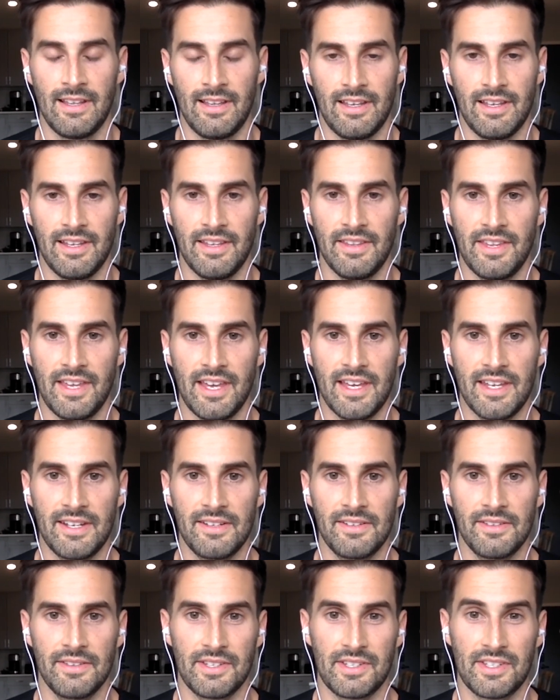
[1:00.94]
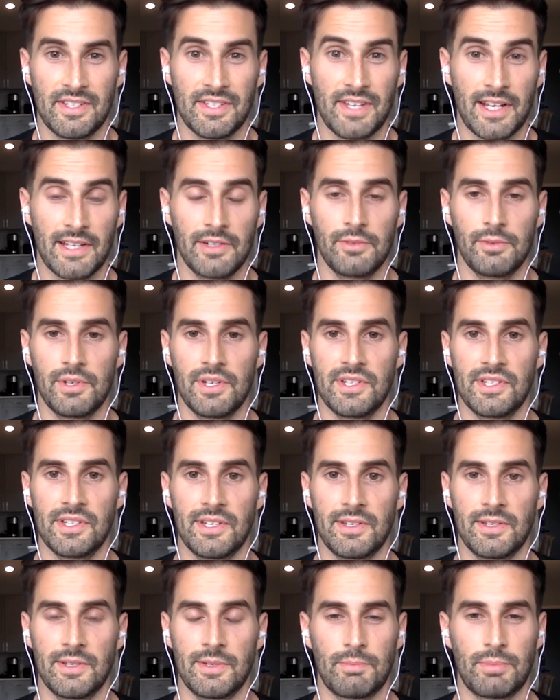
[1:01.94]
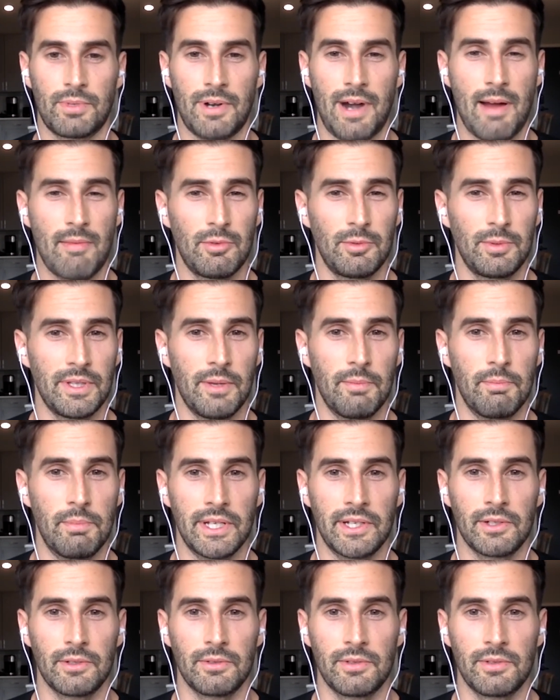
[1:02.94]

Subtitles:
And then the second reason, probably the bigger